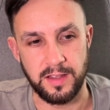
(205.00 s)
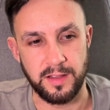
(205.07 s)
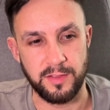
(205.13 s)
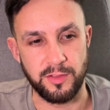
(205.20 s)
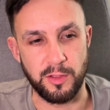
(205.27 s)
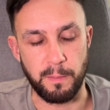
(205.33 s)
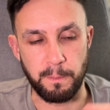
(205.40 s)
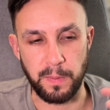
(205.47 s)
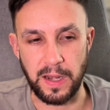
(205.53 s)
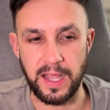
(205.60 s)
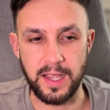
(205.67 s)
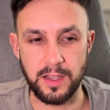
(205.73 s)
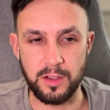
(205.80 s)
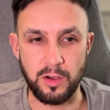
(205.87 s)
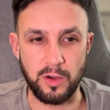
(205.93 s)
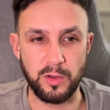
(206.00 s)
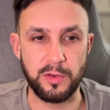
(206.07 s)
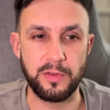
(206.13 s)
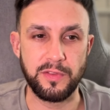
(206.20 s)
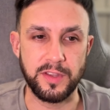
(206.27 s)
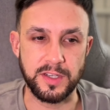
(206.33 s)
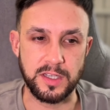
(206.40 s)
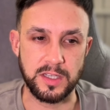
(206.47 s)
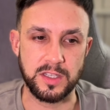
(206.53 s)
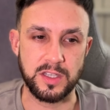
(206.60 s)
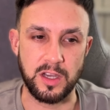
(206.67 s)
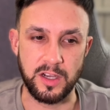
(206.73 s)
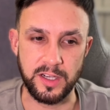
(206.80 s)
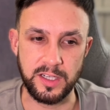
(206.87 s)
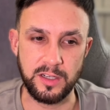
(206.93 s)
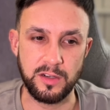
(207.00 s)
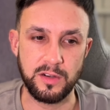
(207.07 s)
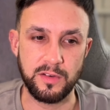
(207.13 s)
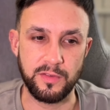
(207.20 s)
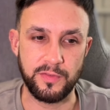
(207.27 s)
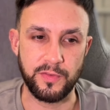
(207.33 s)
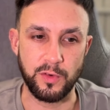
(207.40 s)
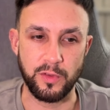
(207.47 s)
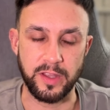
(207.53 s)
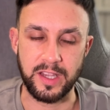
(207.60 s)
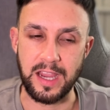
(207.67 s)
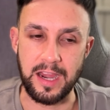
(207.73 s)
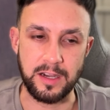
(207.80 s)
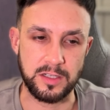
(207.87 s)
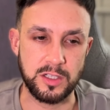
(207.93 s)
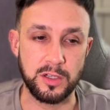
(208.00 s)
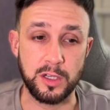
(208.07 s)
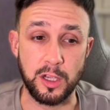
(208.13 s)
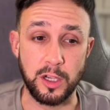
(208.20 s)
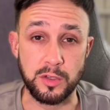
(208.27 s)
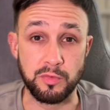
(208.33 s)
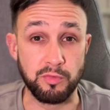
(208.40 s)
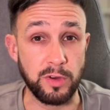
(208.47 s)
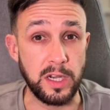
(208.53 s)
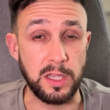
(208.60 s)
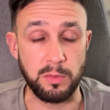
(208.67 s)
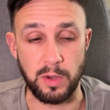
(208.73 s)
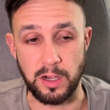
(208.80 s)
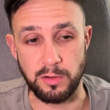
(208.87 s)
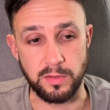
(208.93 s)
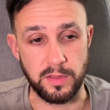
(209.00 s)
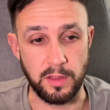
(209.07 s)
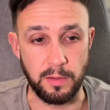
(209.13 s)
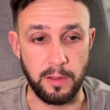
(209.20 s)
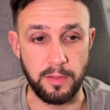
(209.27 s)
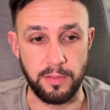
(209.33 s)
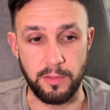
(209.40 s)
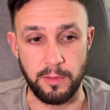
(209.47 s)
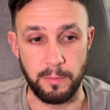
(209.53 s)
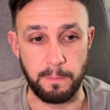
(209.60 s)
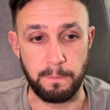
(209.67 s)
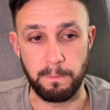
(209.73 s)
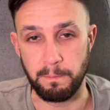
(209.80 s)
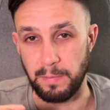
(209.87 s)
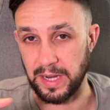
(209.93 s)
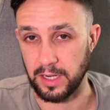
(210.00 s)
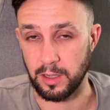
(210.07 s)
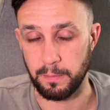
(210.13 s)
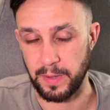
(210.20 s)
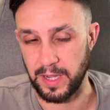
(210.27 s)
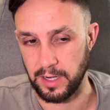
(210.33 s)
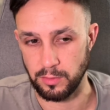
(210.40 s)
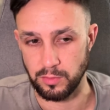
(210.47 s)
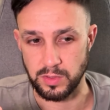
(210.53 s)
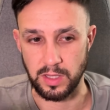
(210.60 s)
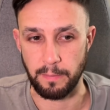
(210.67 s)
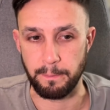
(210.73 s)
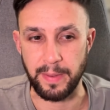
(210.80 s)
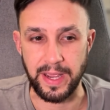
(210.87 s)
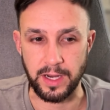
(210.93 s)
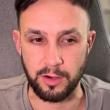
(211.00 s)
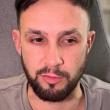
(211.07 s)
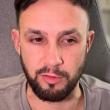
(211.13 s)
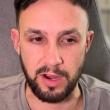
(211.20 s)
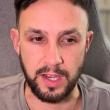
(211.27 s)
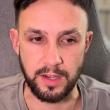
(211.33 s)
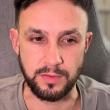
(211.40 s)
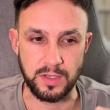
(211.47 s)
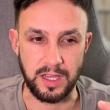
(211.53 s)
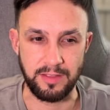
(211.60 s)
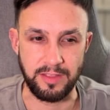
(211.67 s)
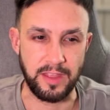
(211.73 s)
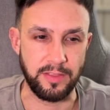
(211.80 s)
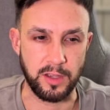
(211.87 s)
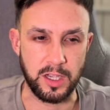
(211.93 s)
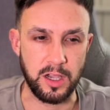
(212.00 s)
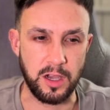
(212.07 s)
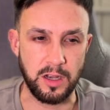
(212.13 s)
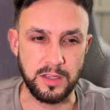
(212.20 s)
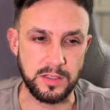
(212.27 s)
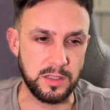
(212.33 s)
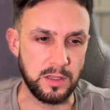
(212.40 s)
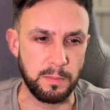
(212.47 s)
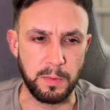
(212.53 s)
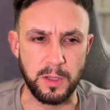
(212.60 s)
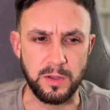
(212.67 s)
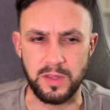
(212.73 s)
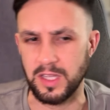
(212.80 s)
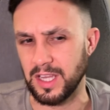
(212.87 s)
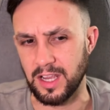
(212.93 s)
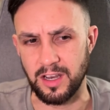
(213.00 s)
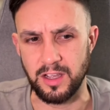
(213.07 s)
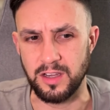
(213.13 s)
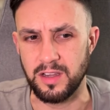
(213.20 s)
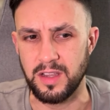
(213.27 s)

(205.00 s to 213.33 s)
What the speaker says: the black on the design for the character goes really well with the manga panels in the background. And then the colors, the blue and the yellow,